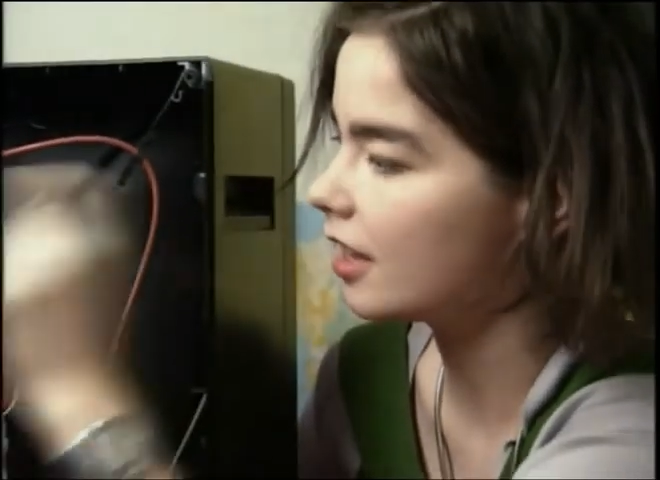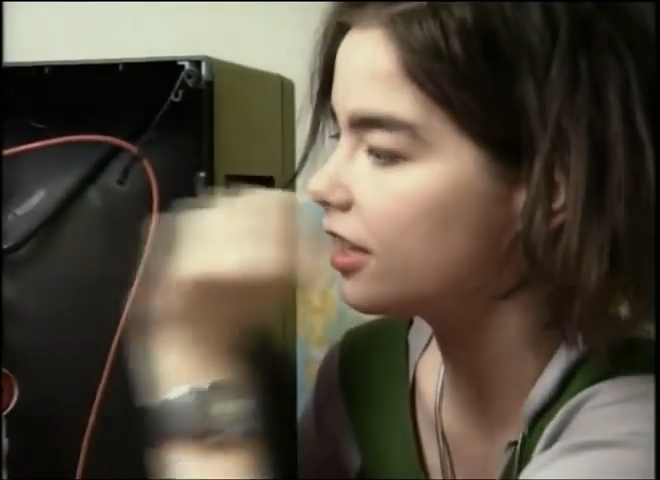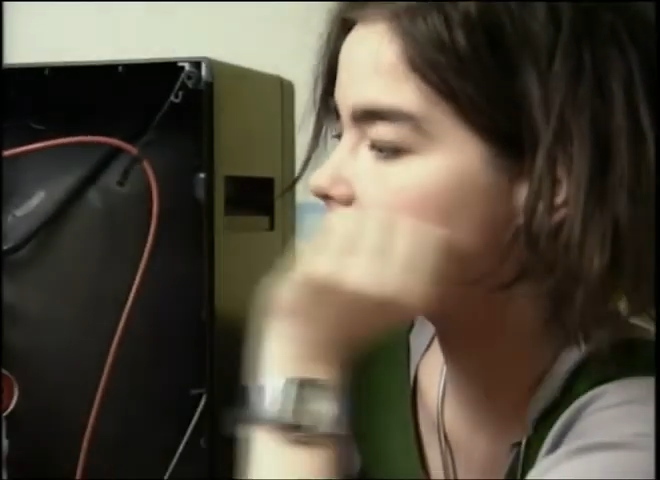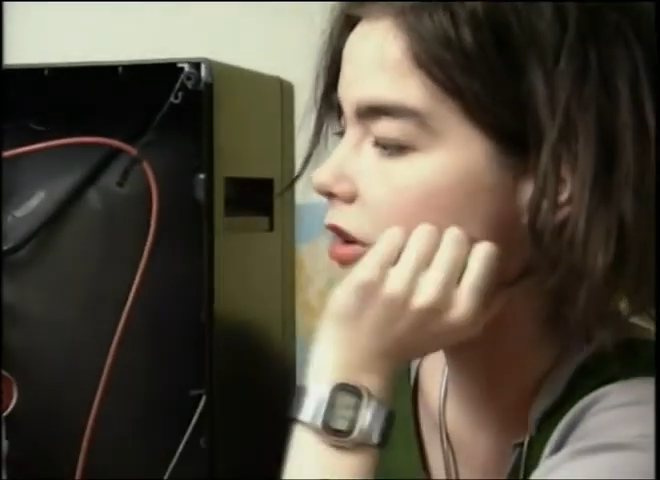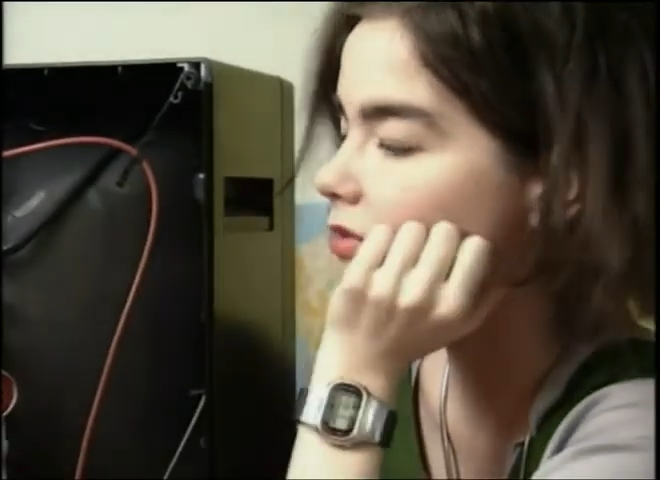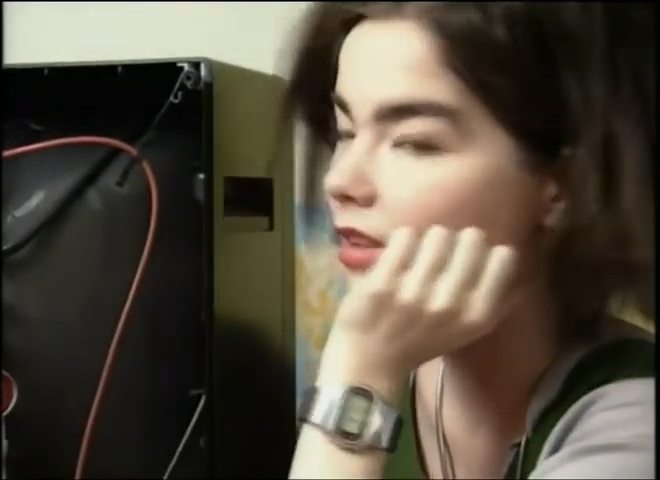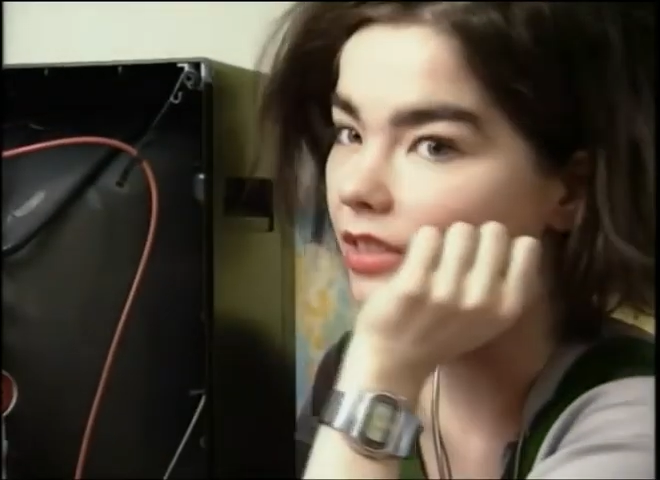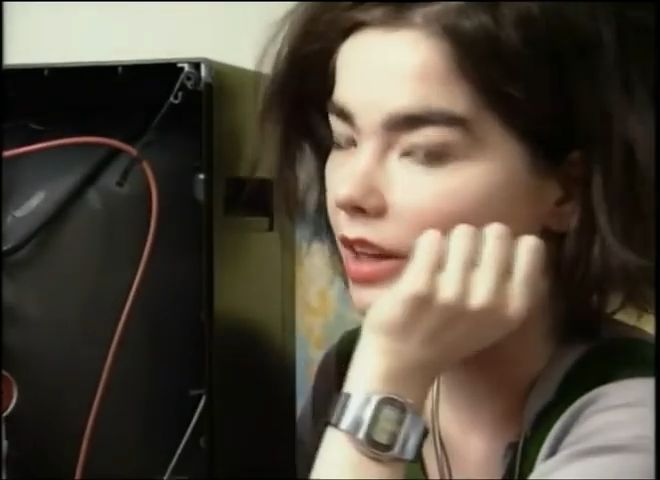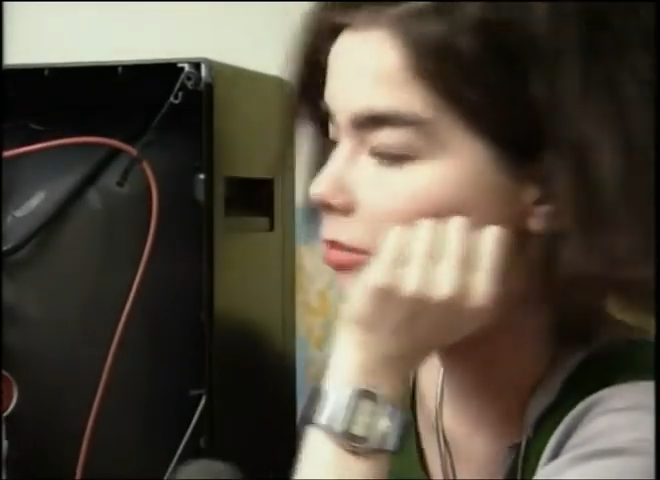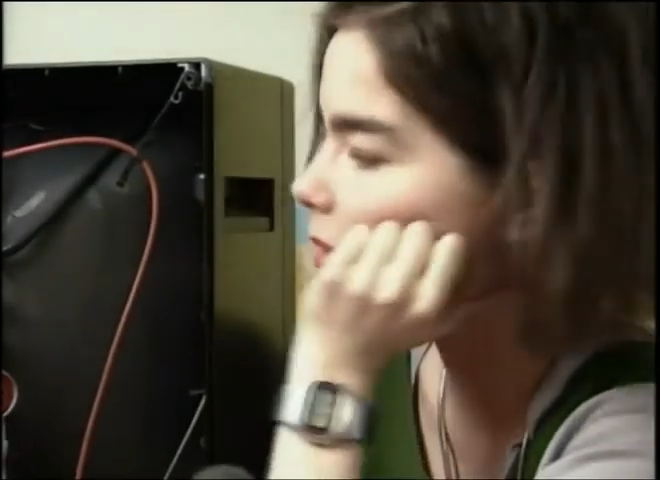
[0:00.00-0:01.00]
take care of
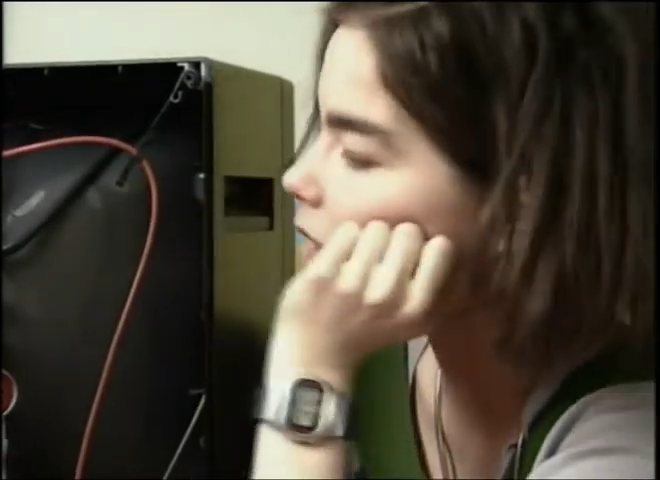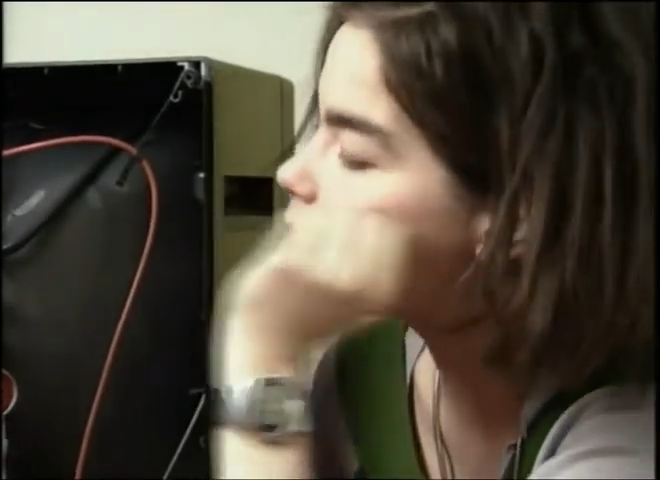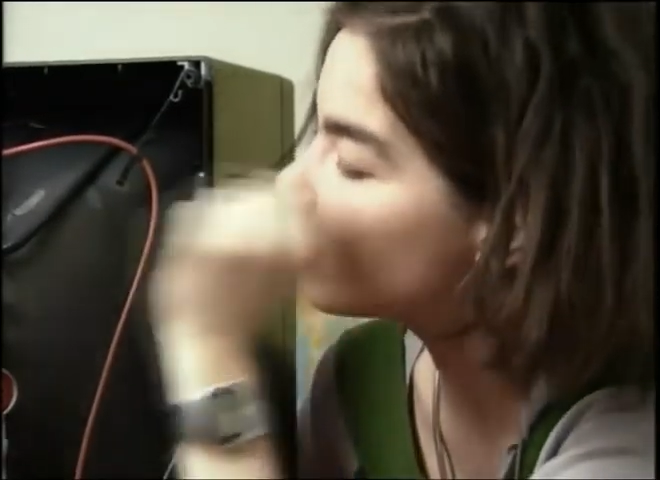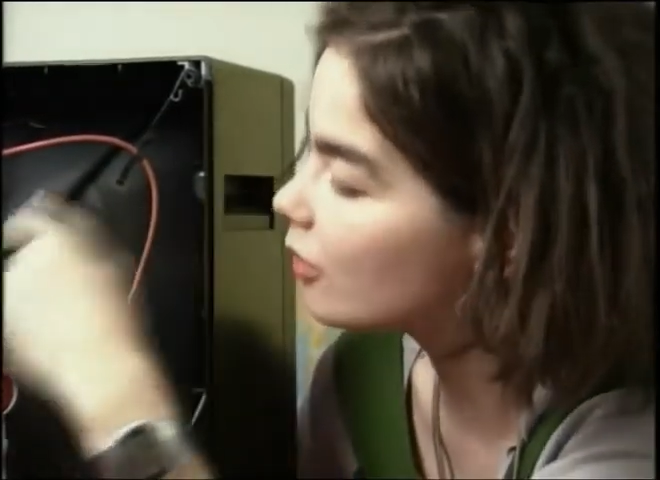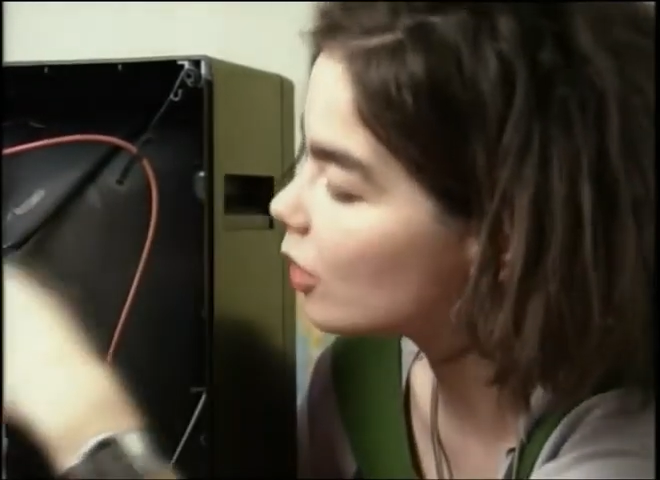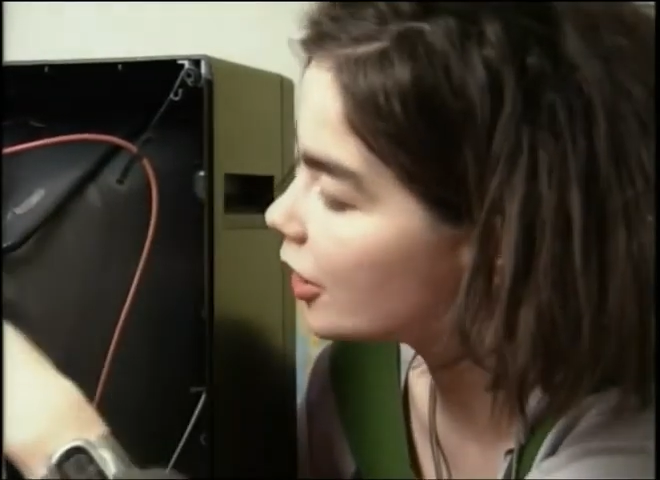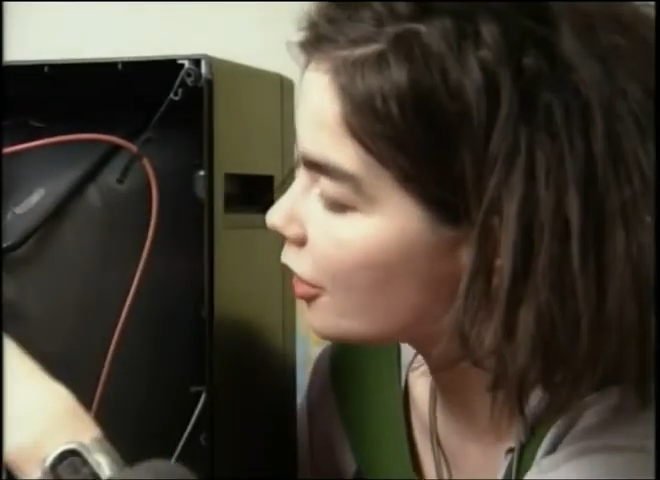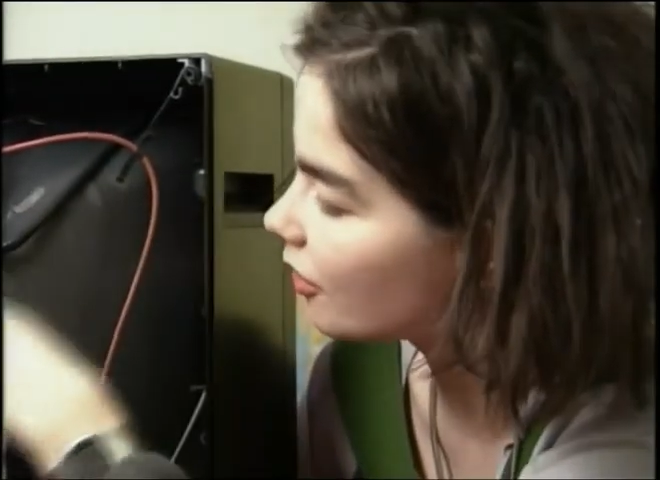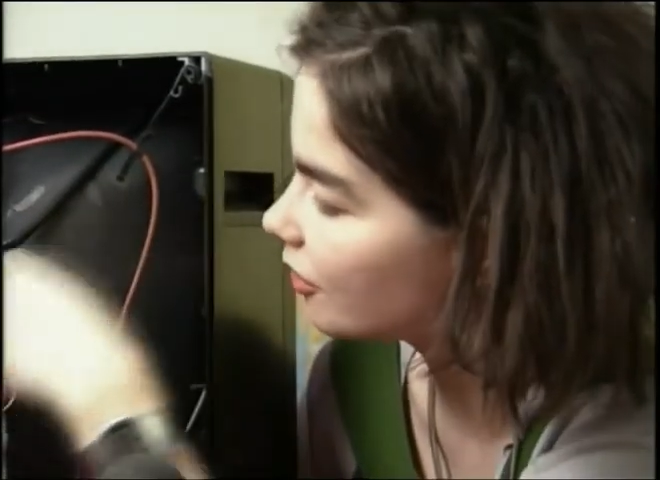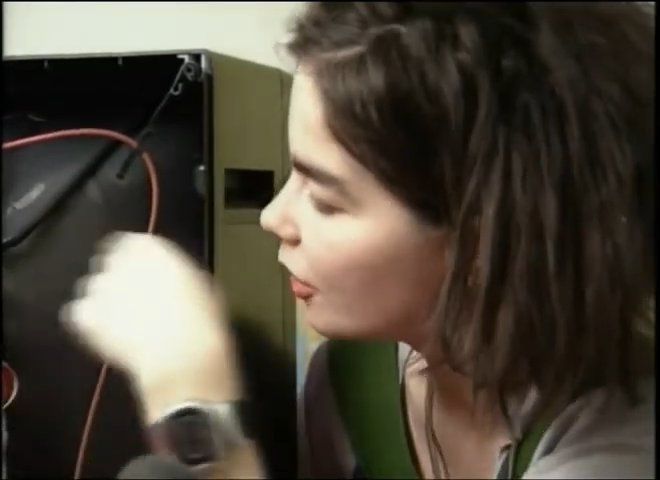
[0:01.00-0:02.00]
that they are powerful
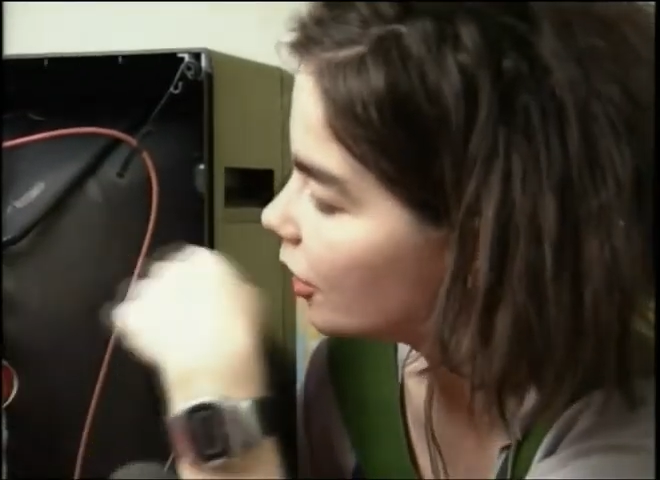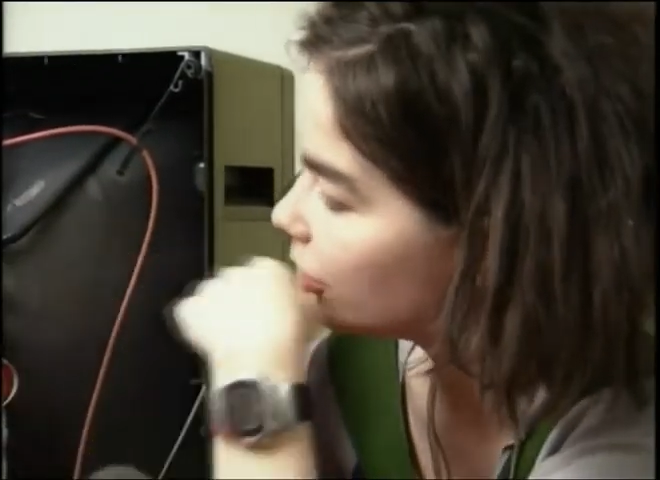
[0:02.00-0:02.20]
enough